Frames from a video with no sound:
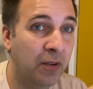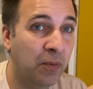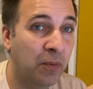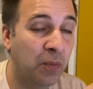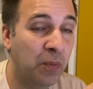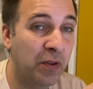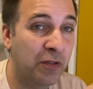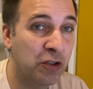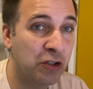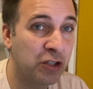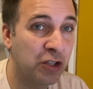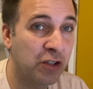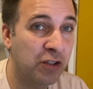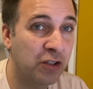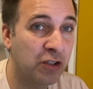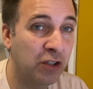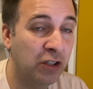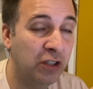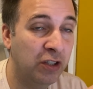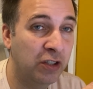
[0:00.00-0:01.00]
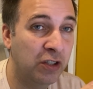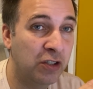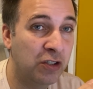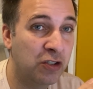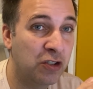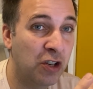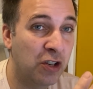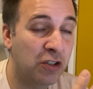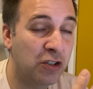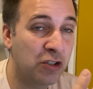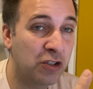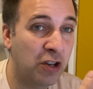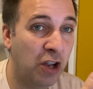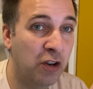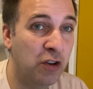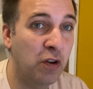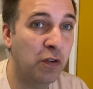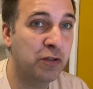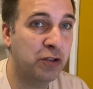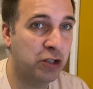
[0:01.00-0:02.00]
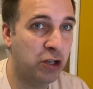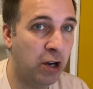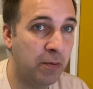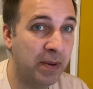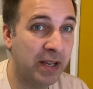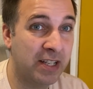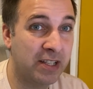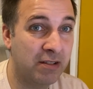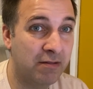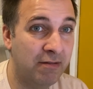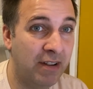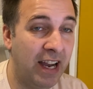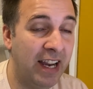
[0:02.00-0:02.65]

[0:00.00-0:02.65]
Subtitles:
just enough topics to write